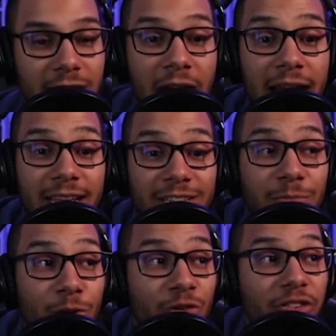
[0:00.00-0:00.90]
Not as
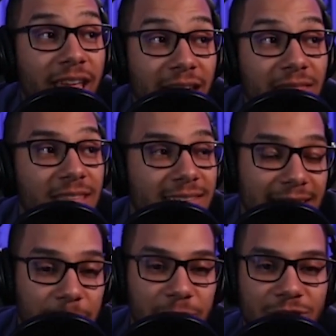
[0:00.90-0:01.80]
a movie in
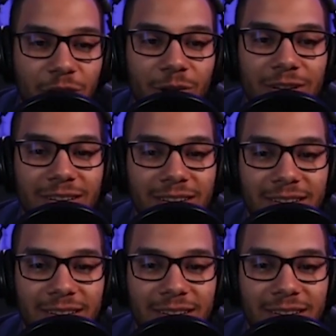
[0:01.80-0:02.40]
this episode.